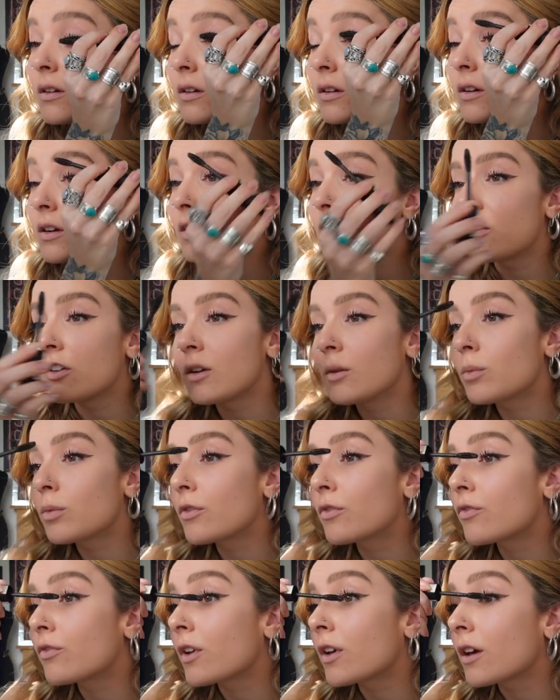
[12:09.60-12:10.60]
I do
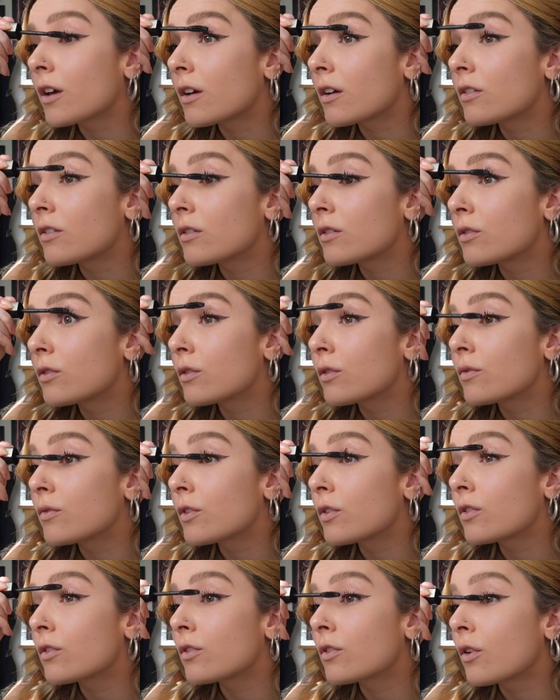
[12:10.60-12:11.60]
prefer to sort of the
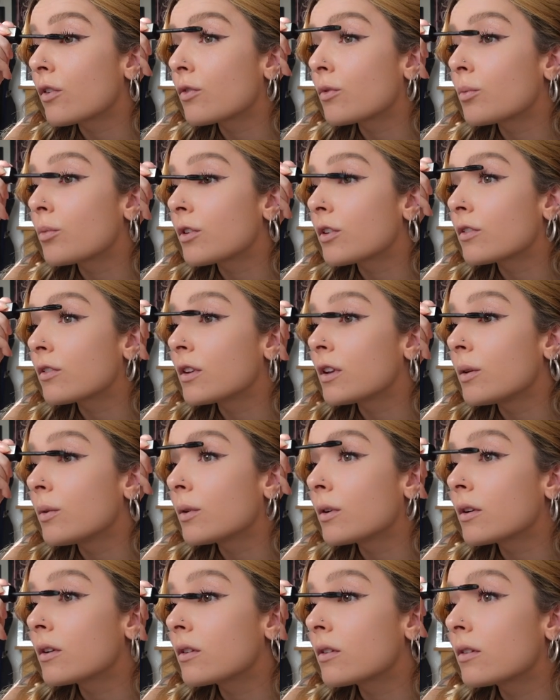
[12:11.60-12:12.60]
soft bristly
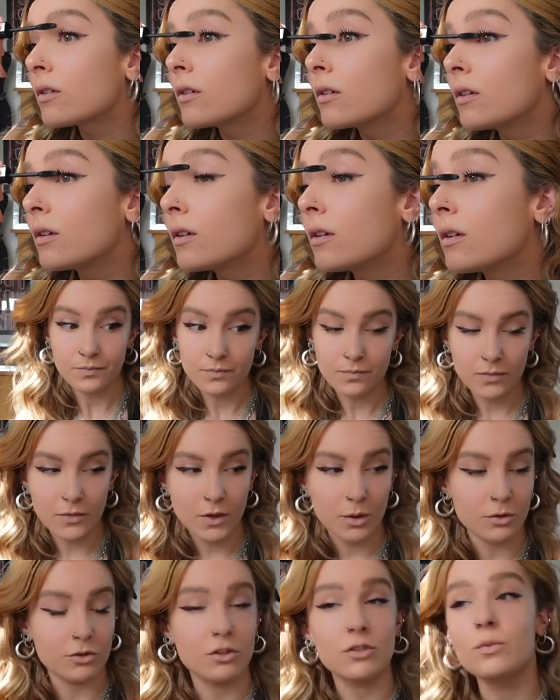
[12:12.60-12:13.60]
ones,
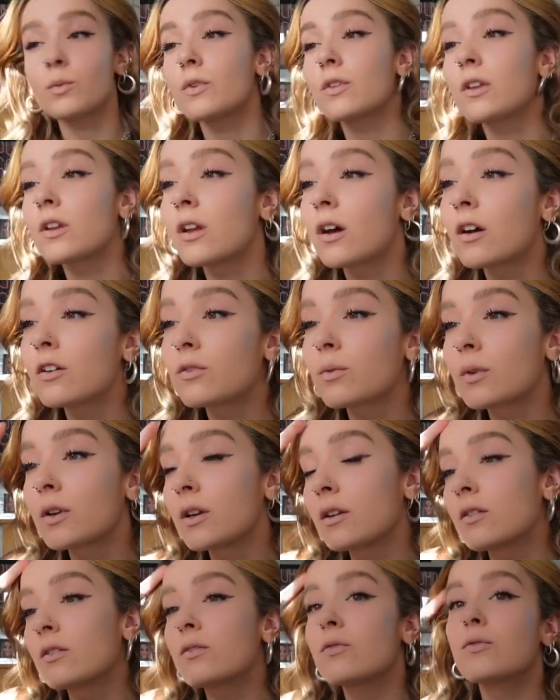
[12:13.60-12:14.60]
which is what the NARS one
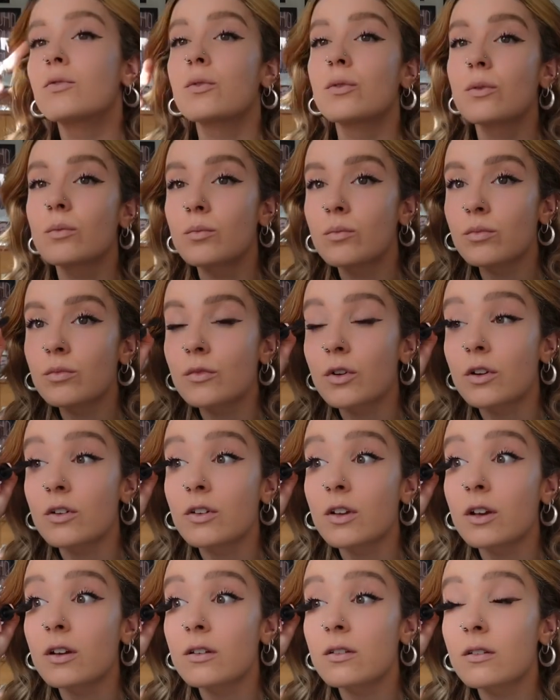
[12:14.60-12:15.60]
is for
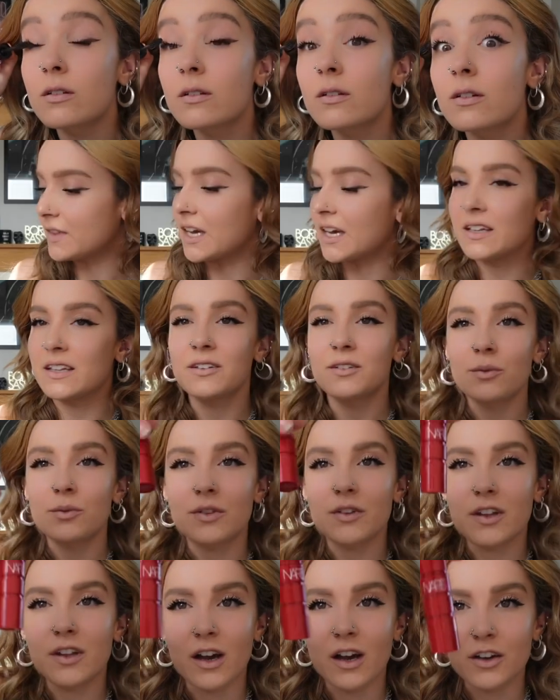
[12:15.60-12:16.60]
context. Yeah, this was
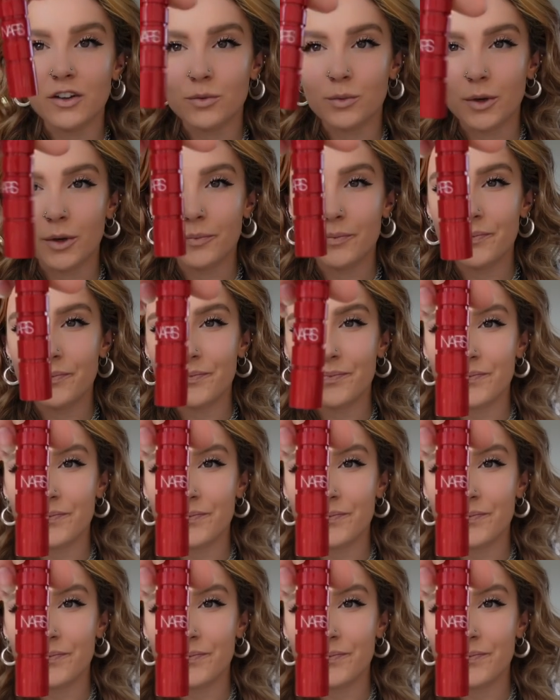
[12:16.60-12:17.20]
the NARS one,